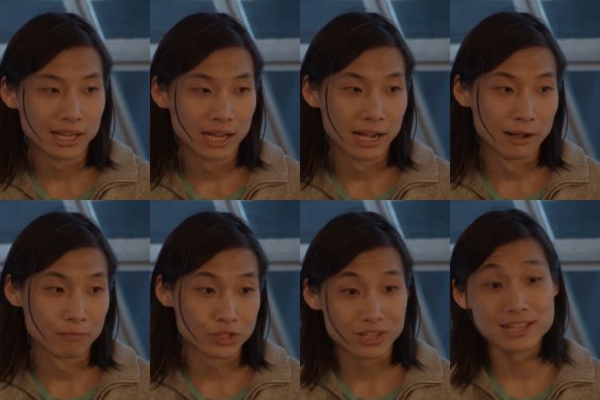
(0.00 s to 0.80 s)

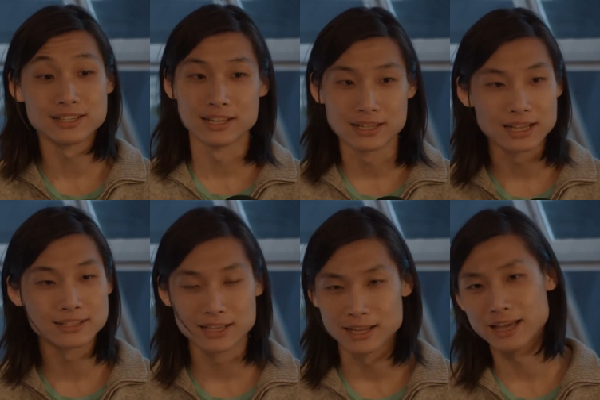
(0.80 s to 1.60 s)
Um, so that's a,
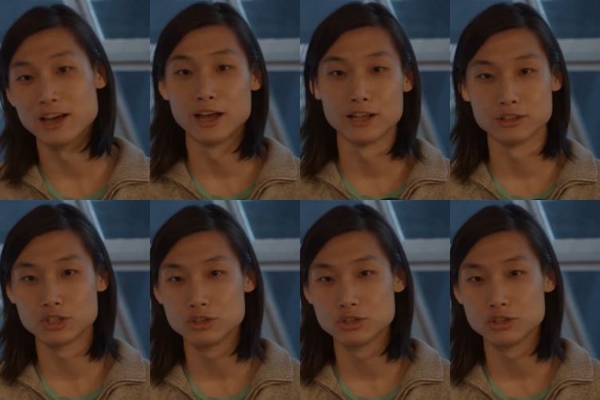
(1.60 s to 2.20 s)
that's a, like a,